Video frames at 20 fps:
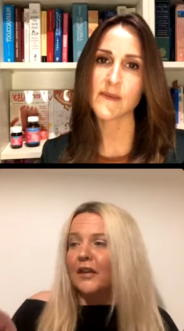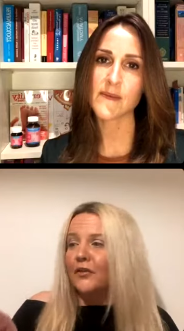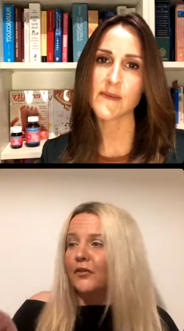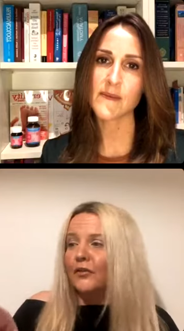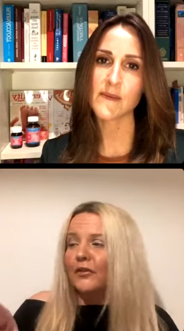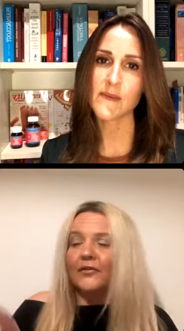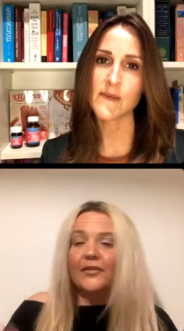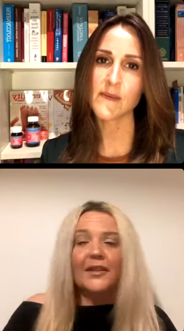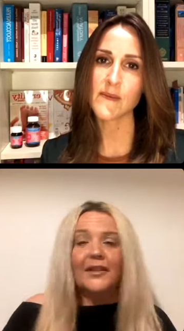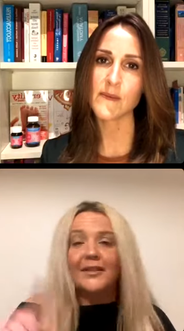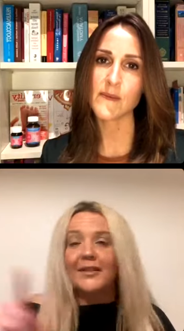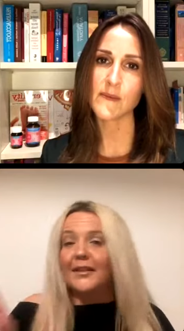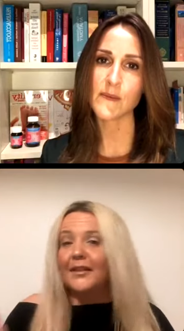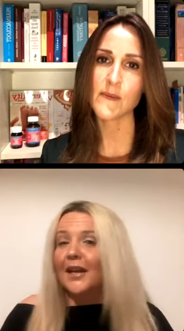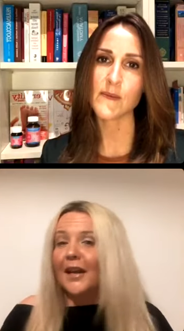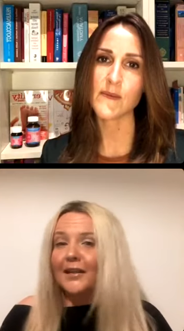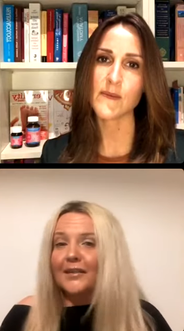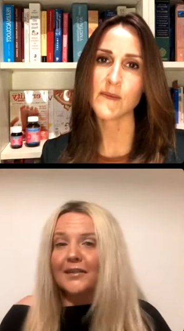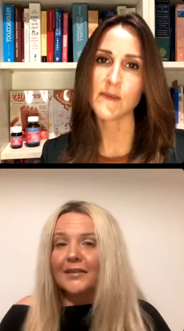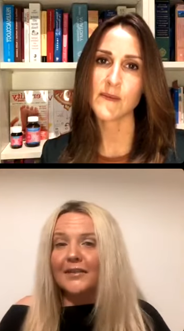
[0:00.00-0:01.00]
Speaker 1: all of this
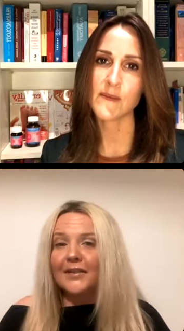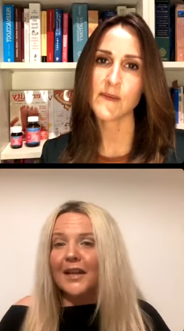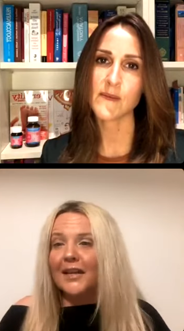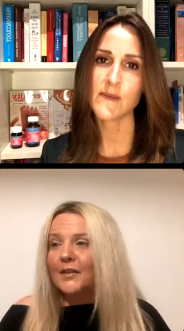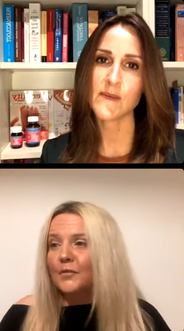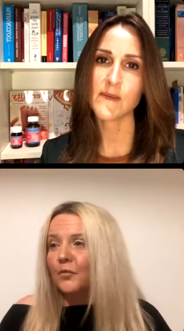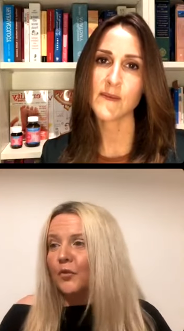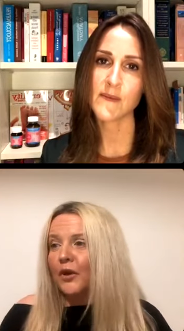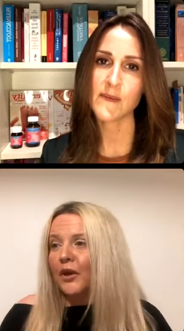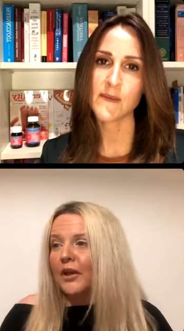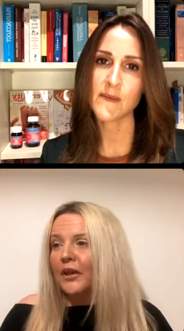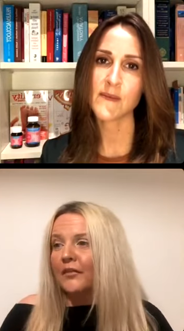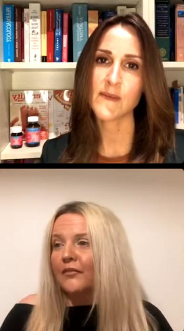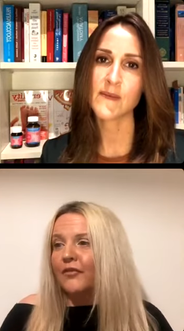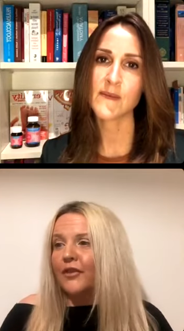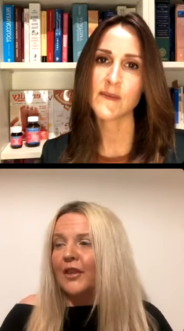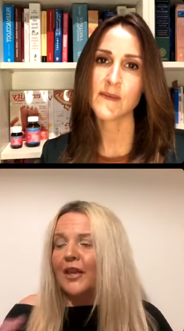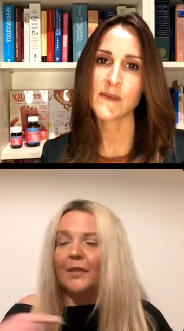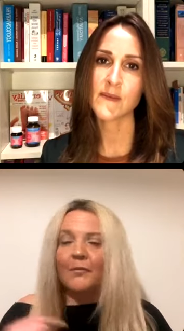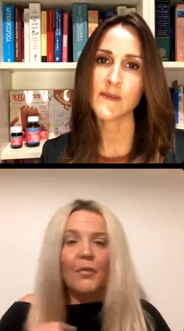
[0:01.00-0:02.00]
and that's, that's working
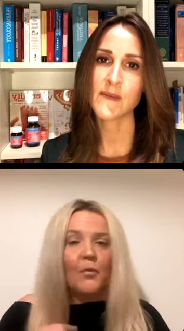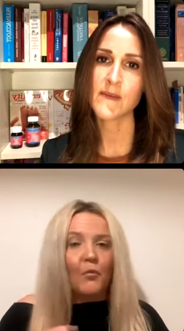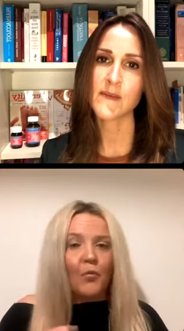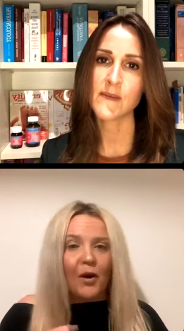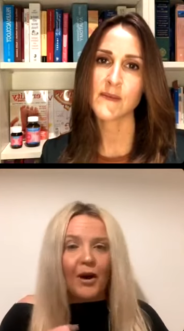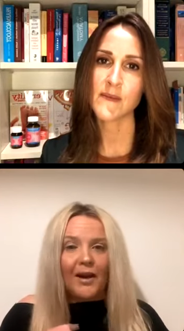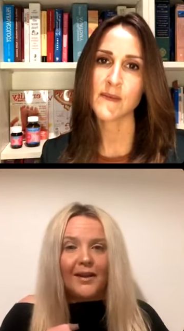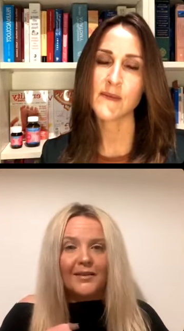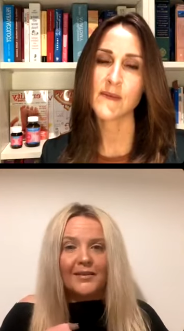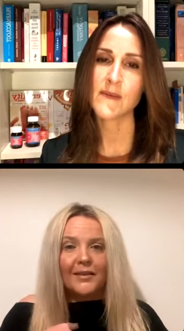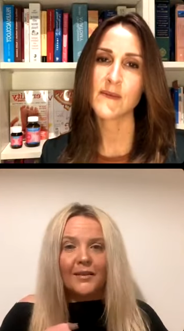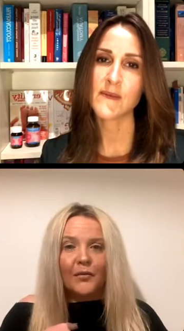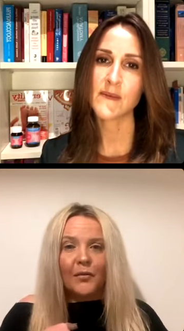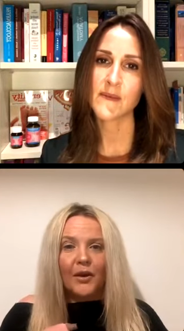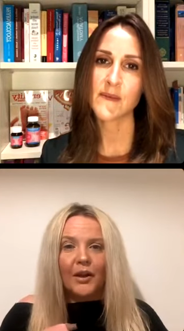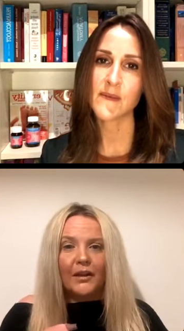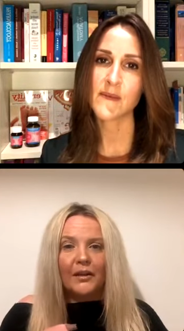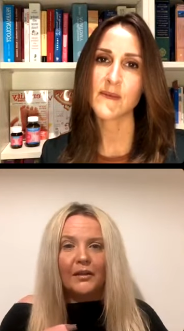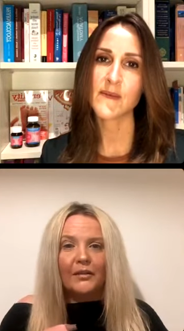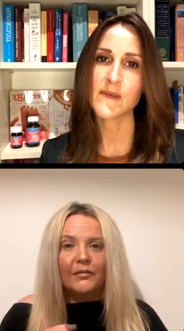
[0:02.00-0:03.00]
for them. And why isn't it working